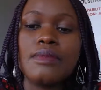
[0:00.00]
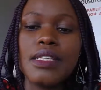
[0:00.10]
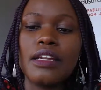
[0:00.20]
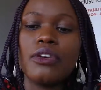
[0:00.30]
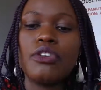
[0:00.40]

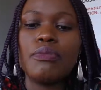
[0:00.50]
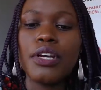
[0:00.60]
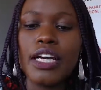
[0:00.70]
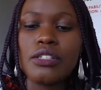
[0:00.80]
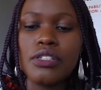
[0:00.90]
And on
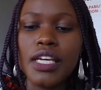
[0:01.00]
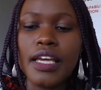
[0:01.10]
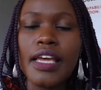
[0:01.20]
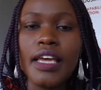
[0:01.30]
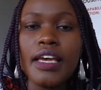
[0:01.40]
Ubrica today,
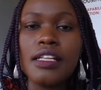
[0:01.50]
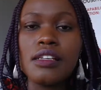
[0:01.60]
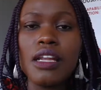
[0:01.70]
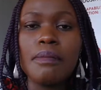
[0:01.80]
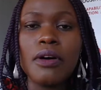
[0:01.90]
it's all
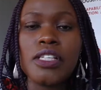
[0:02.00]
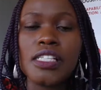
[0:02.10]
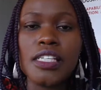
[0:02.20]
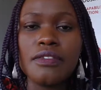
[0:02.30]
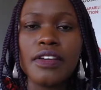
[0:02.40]
about
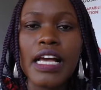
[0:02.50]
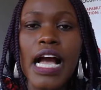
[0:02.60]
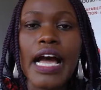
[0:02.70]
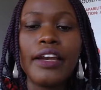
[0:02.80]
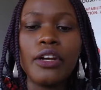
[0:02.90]

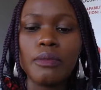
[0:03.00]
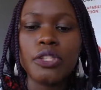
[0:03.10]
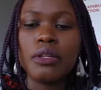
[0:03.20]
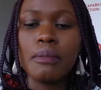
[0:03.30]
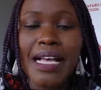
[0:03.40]

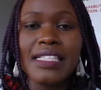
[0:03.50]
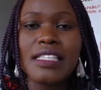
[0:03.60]
massive